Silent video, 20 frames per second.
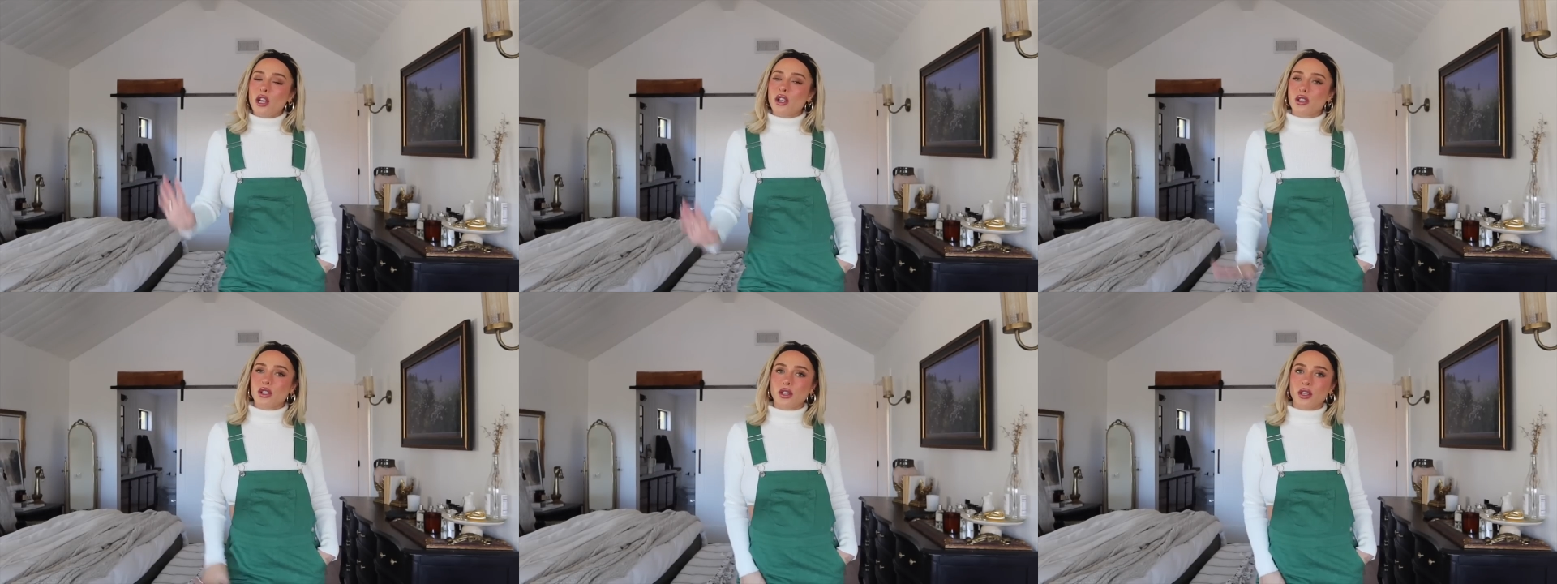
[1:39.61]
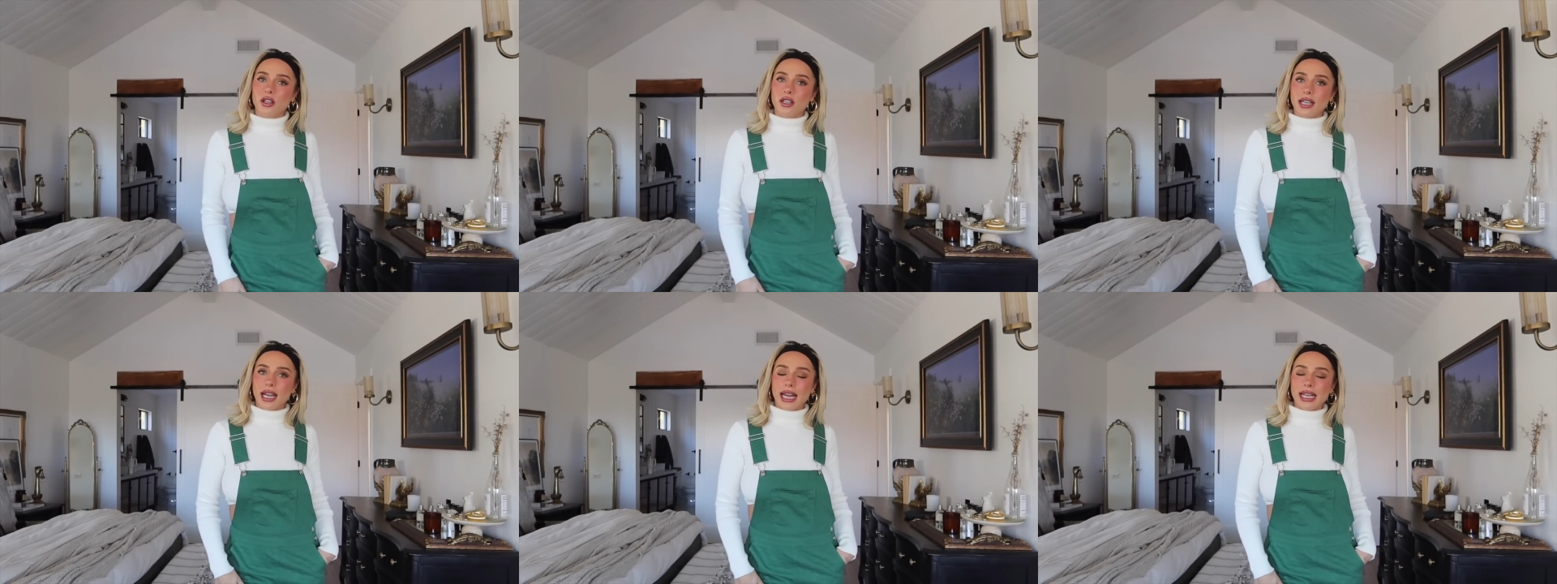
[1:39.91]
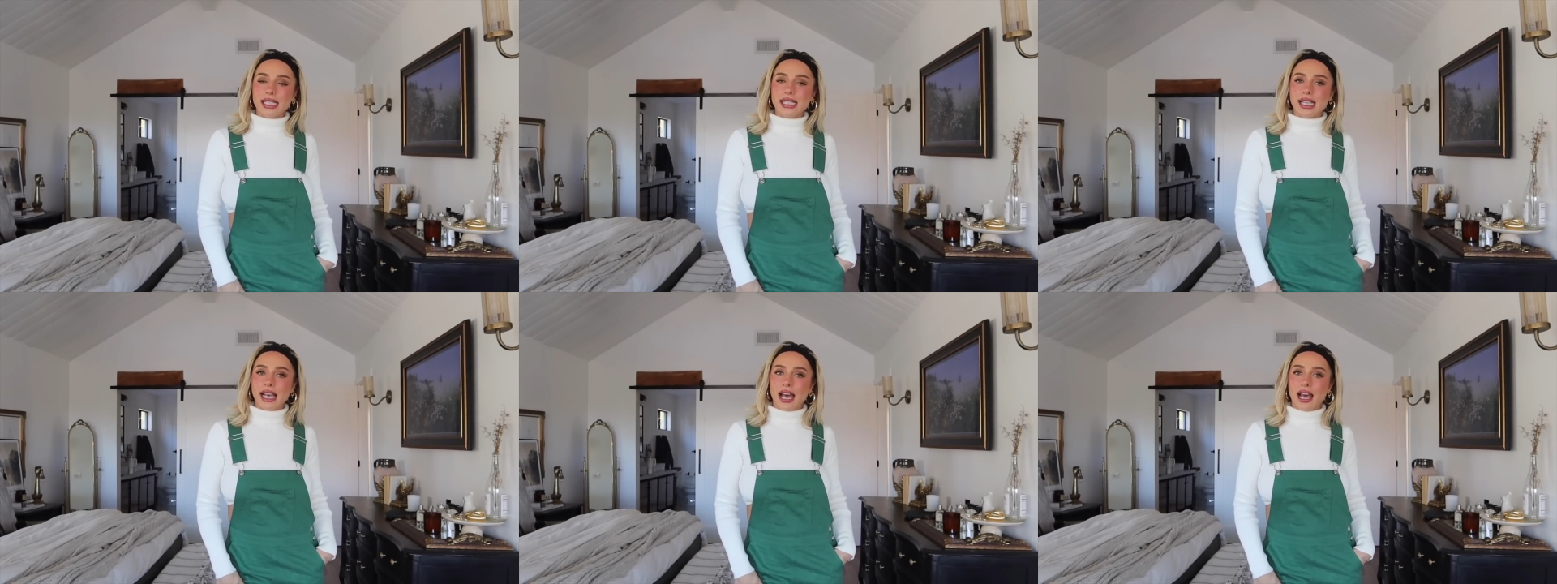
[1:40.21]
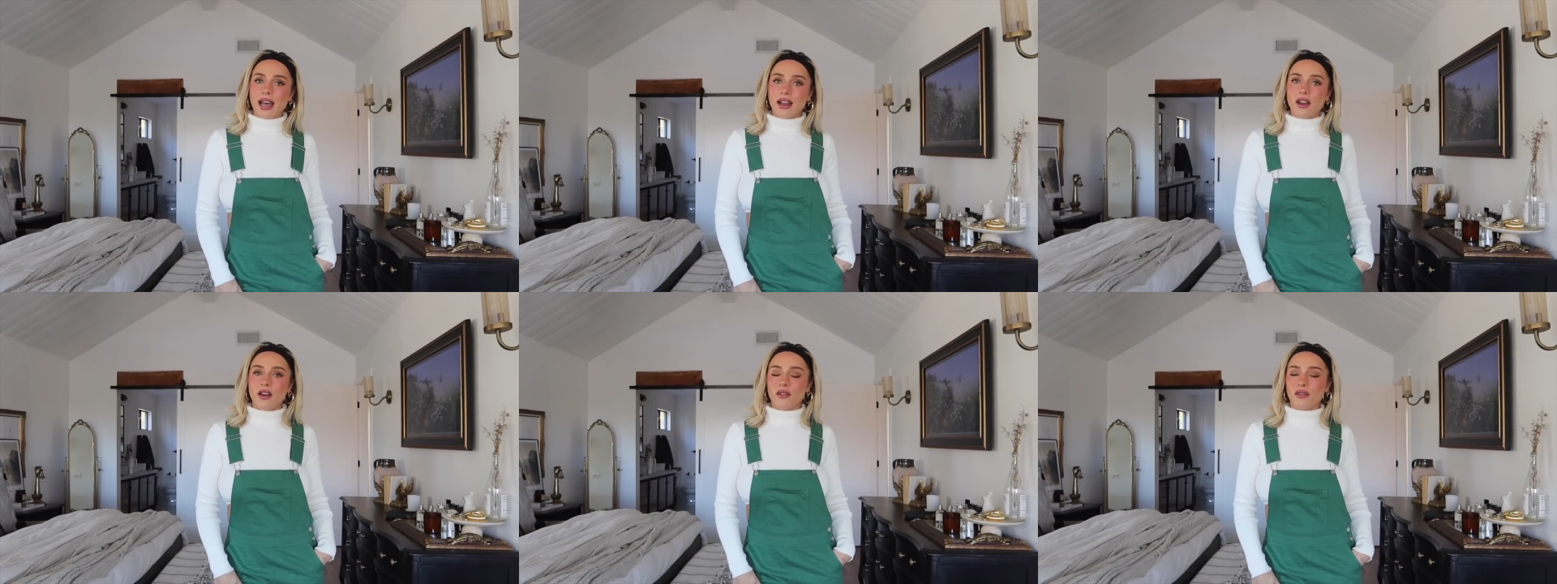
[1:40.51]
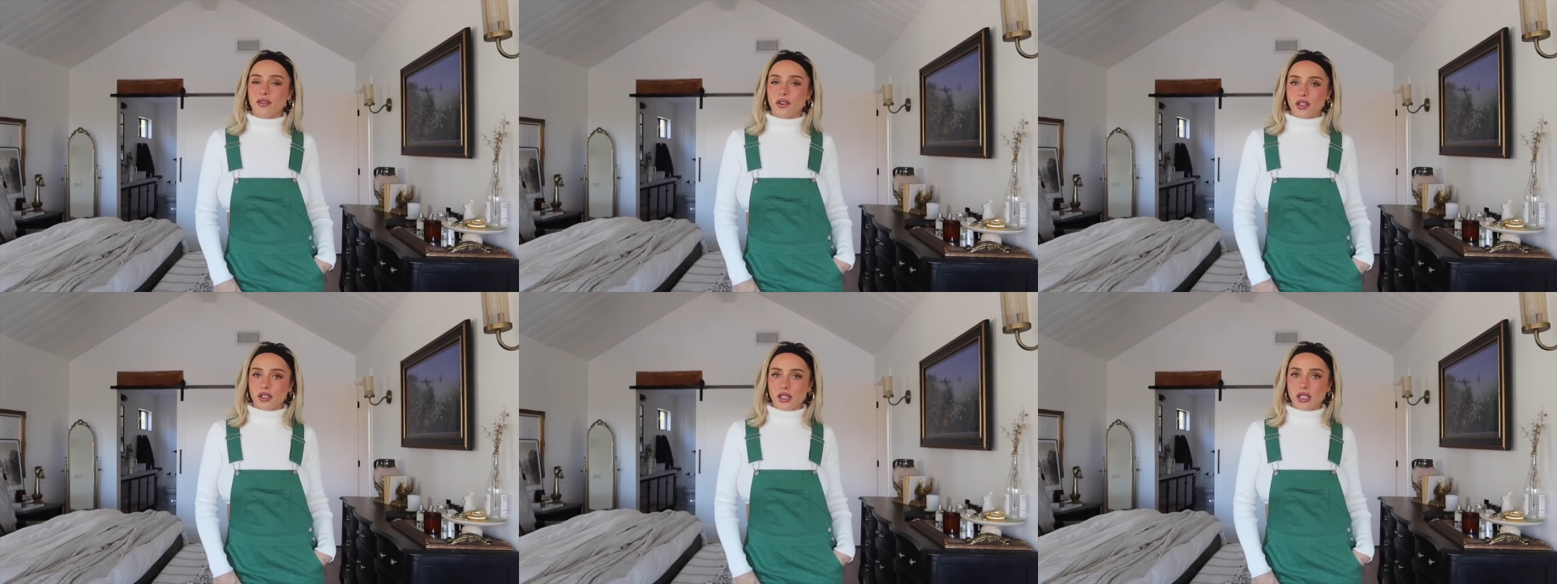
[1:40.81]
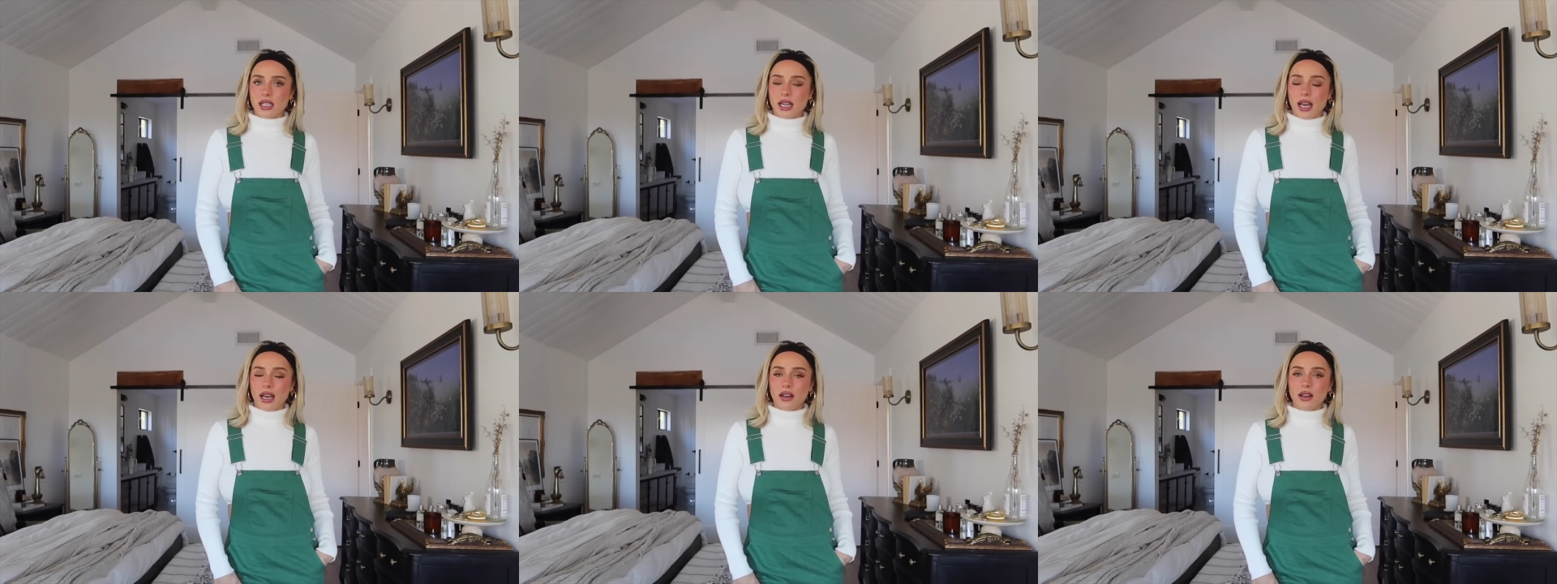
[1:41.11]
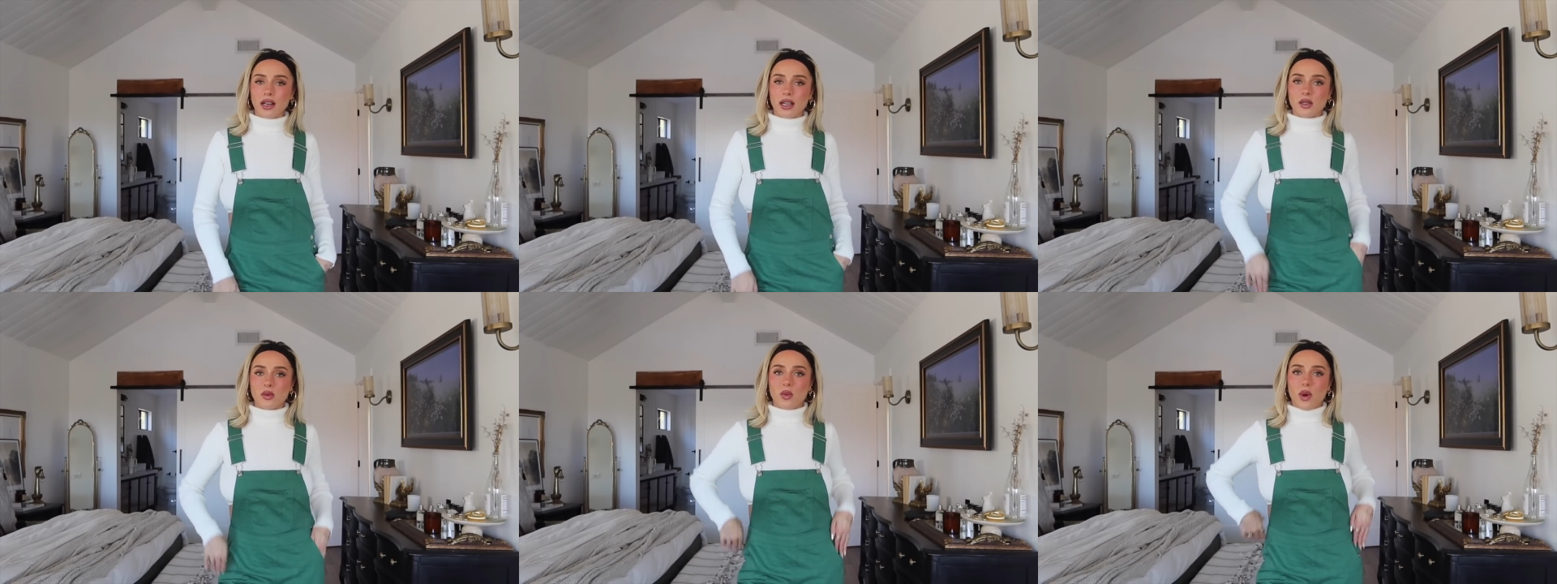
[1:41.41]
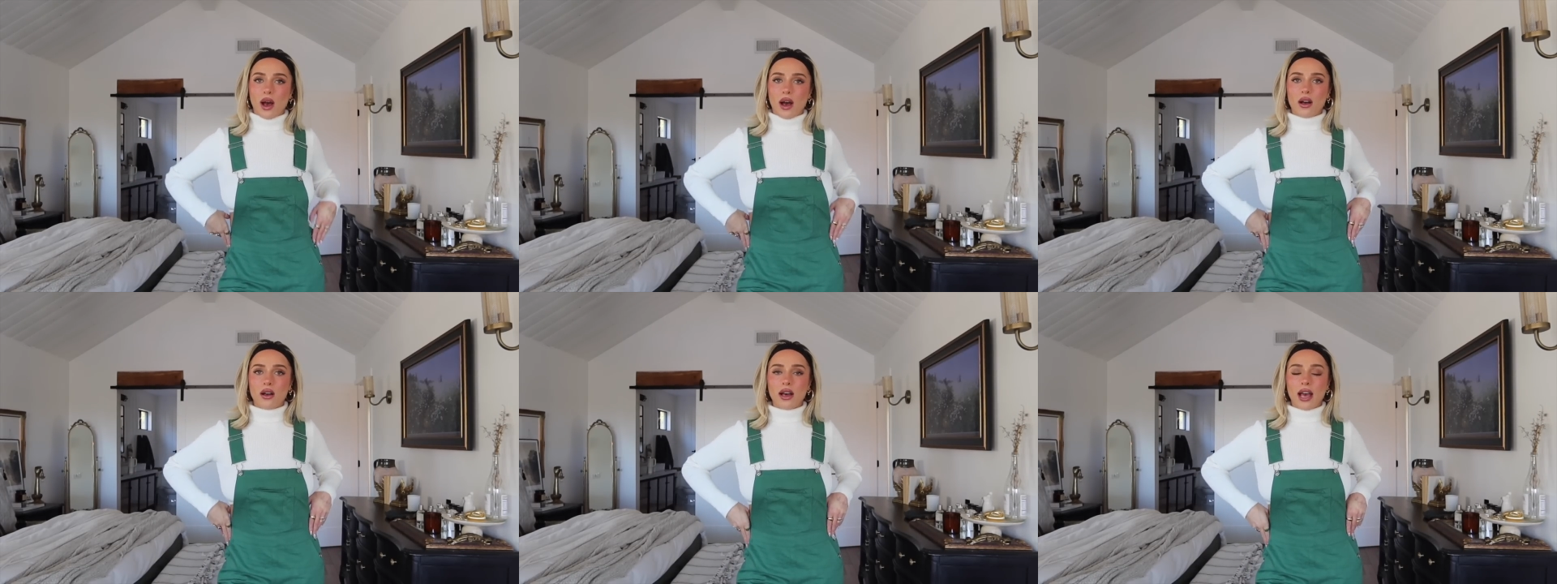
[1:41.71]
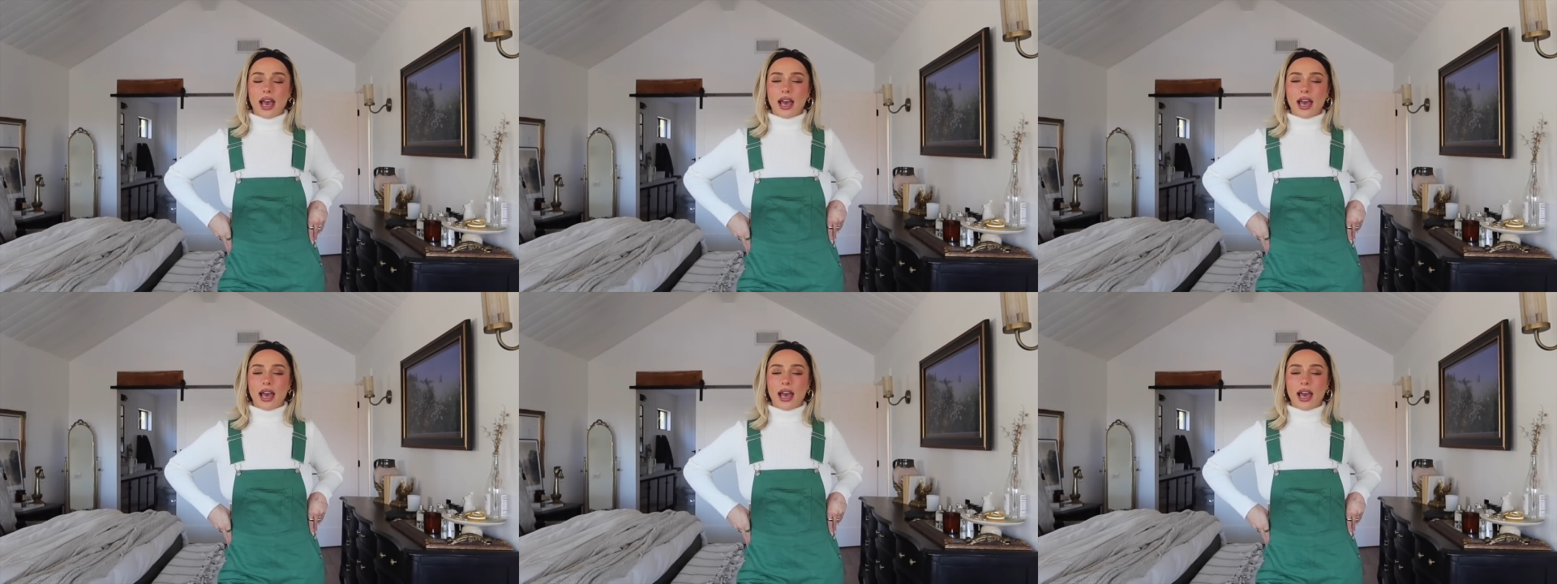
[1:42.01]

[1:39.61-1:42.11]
So they're nice and versatile as well,